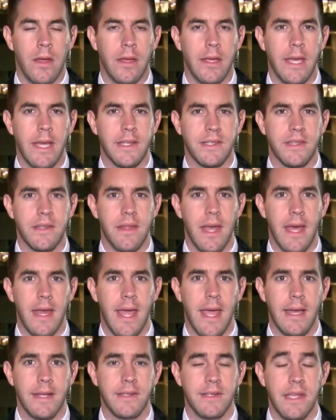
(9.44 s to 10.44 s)
Yes, and
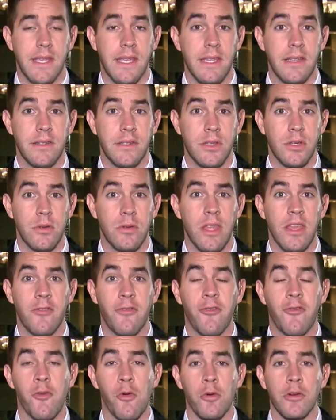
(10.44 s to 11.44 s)
that adds into the
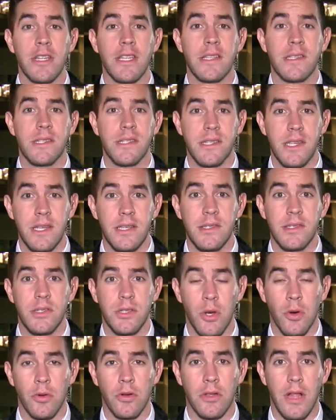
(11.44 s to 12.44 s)
forty-six
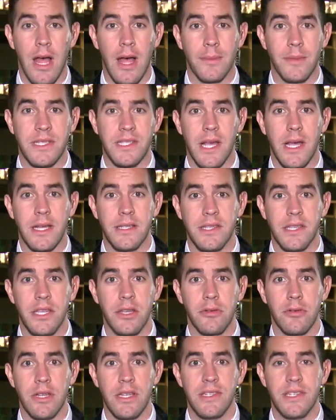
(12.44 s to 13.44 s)
total homicides
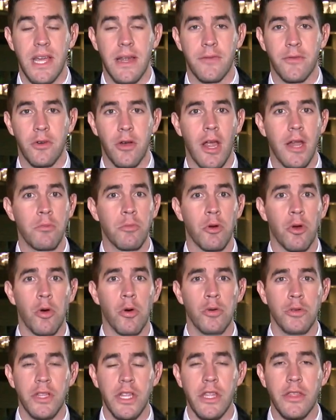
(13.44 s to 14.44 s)
here in Denver, and we're
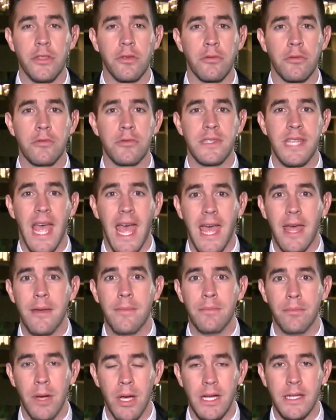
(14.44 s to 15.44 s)
only through
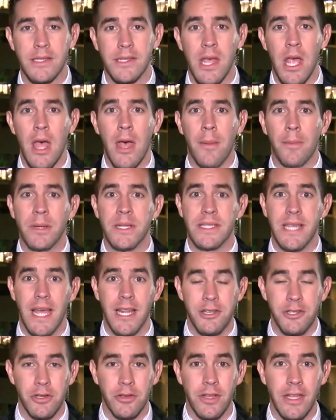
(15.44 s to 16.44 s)
ten months,
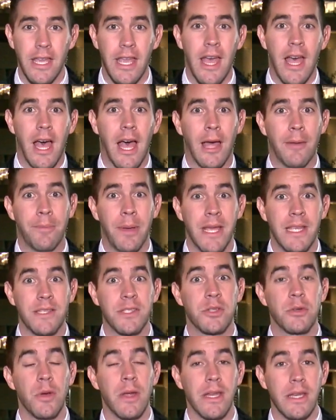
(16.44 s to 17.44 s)
potentially on
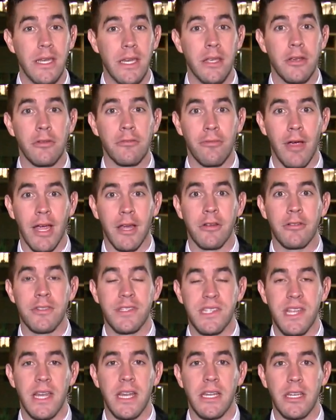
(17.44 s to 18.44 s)
pace to a near
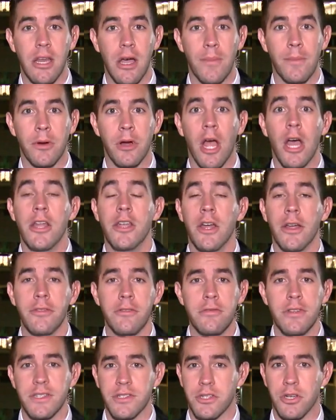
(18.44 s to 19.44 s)
record-setting number.
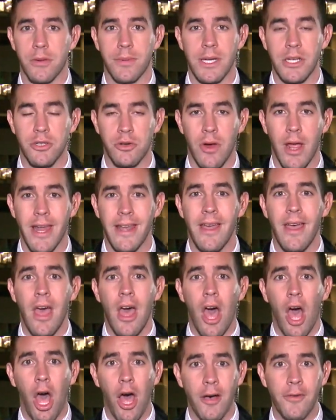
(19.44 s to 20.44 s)
Another disturbing trend
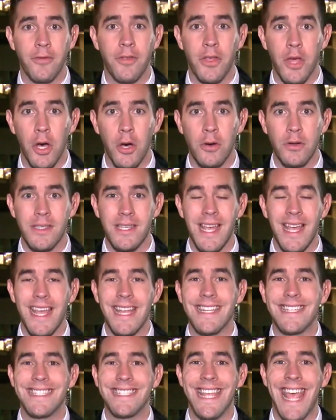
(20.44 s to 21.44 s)
of those,
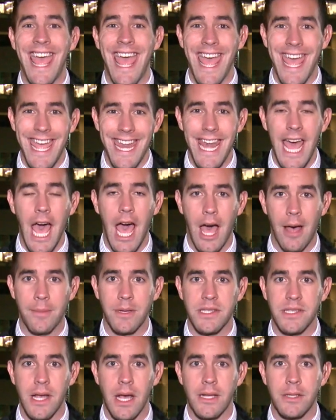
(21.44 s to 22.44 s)
ten
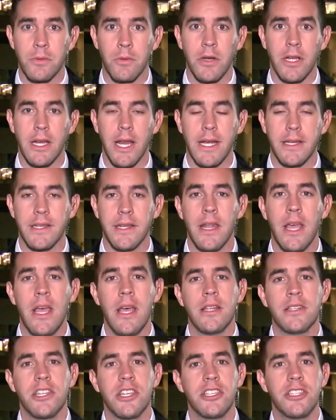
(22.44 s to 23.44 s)
homicides were connected
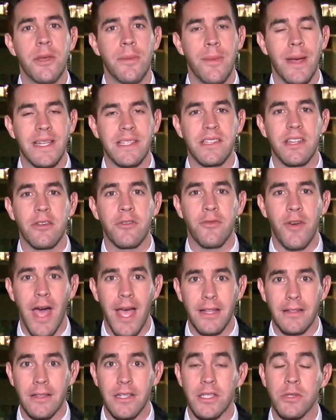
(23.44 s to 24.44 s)
to domestic
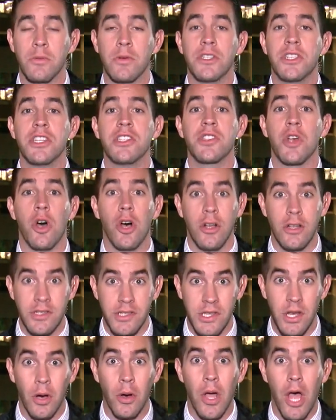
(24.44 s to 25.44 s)
violence, which is
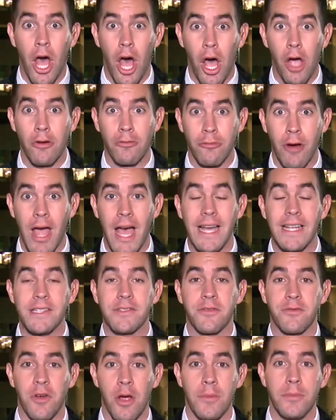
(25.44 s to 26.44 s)
also a
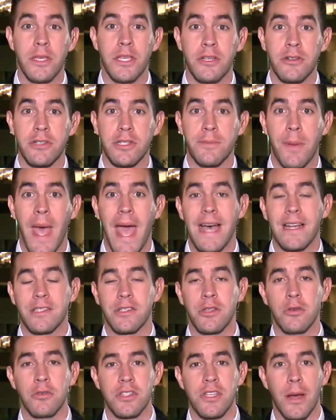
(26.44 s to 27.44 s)
rise from years
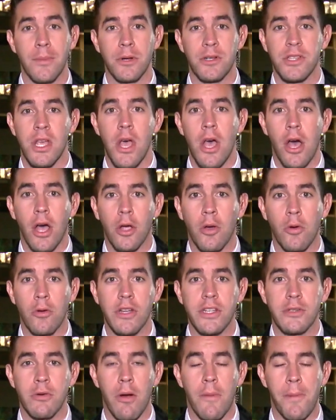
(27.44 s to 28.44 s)
past. Those numbers,
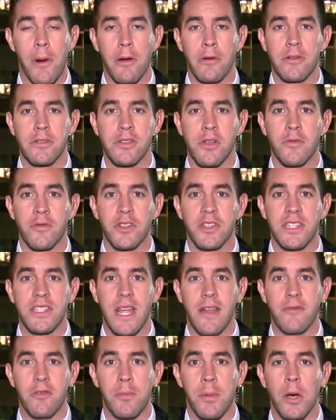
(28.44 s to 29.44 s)
according to our partners over at the
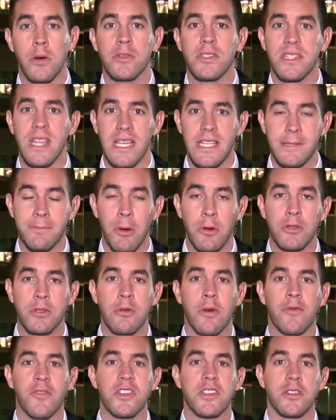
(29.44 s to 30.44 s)
Denver Post, they spoke
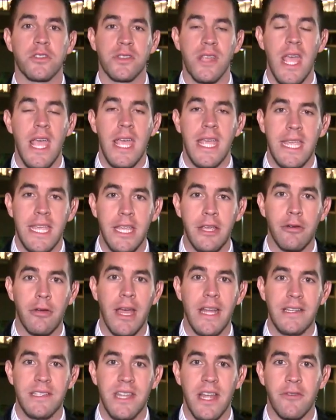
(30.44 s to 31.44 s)
to officials here
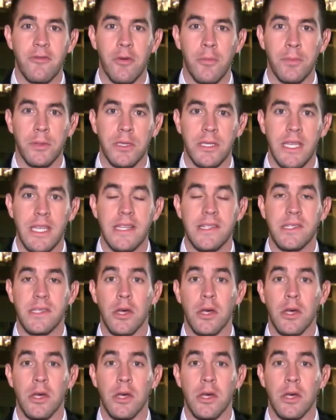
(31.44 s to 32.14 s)
at Denver Police.